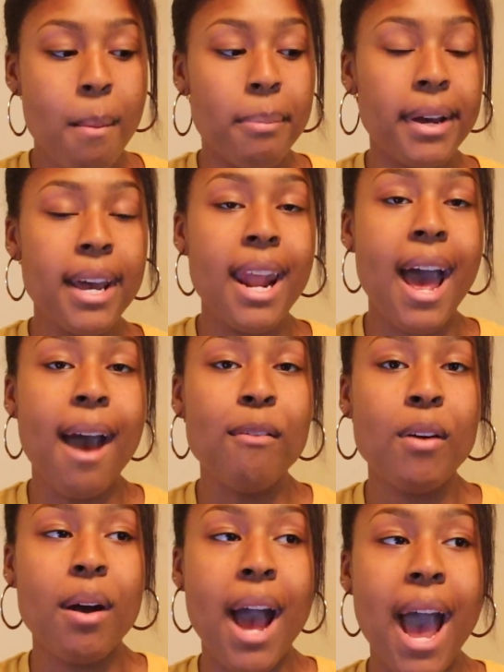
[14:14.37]
but
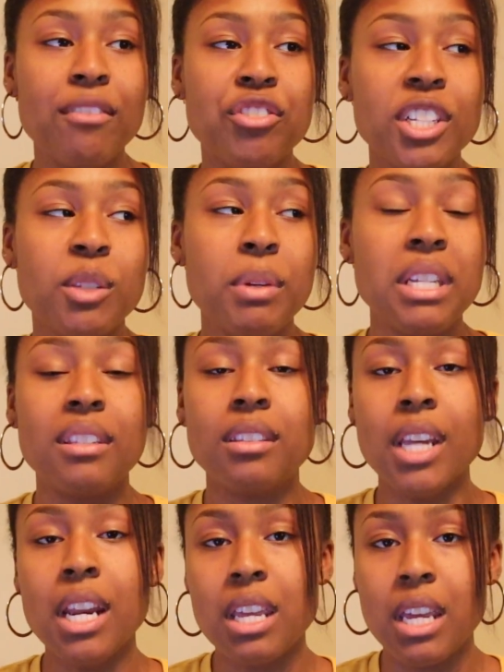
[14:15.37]
I've just been
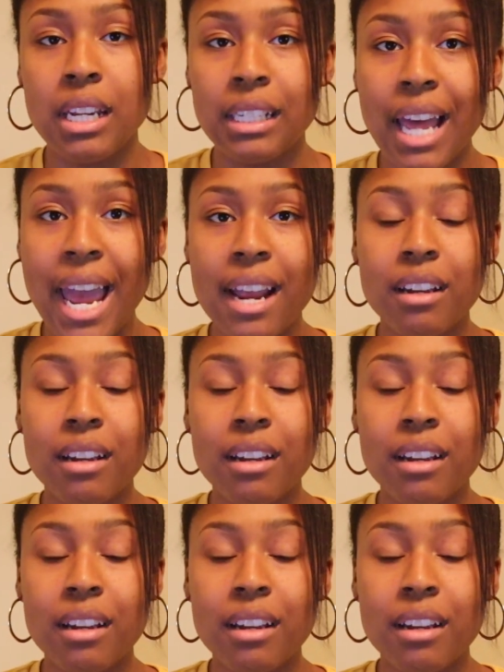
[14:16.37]
studying